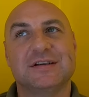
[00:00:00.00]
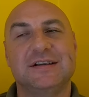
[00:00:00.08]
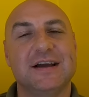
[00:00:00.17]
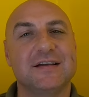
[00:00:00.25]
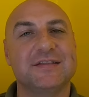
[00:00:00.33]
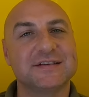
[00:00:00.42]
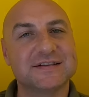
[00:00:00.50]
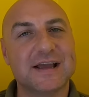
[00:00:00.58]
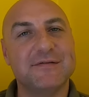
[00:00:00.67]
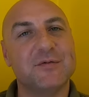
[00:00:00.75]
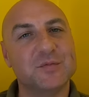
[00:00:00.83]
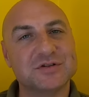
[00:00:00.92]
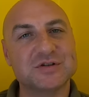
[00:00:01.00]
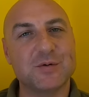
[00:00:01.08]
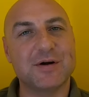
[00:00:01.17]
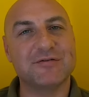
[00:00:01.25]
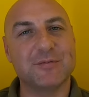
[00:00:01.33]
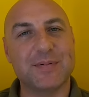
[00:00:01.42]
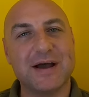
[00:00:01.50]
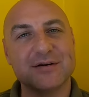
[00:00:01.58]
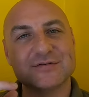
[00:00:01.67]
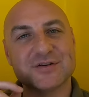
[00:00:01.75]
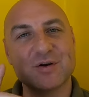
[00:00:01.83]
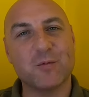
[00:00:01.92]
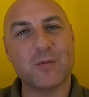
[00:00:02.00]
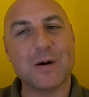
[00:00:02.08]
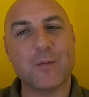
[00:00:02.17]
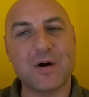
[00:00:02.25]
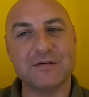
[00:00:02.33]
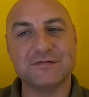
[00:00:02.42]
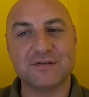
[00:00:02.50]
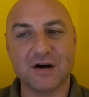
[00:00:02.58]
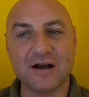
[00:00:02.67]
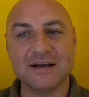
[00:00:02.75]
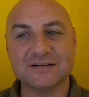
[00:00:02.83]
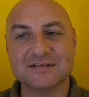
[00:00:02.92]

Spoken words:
yeah, the saving was £200 on a one-way flight.